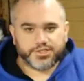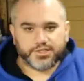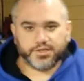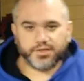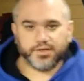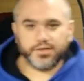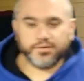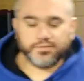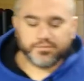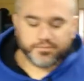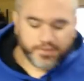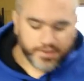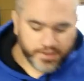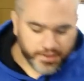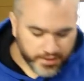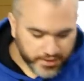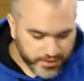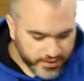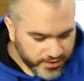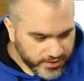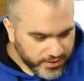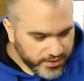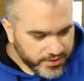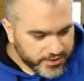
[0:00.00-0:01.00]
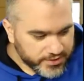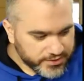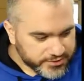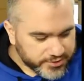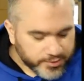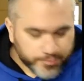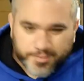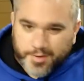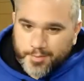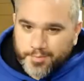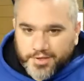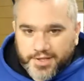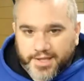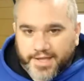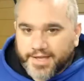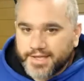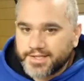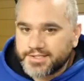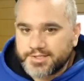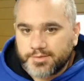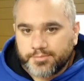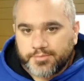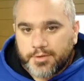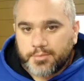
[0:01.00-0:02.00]
year. Some people like
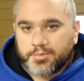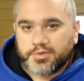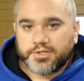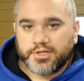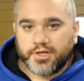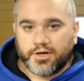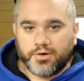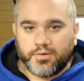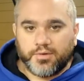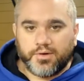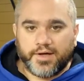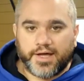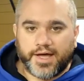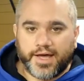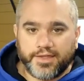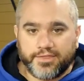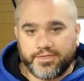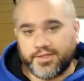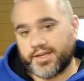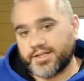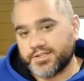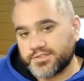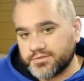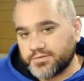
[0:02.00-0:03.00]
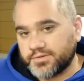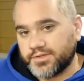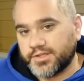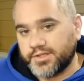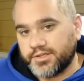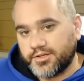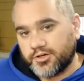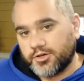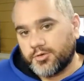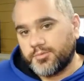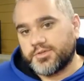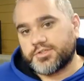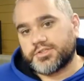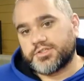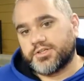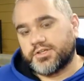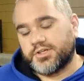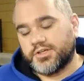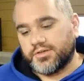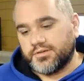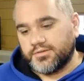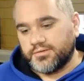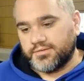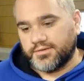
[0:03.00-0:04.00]
it, some people don't. I think it's a really durable
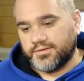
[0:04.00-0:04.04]
shirt.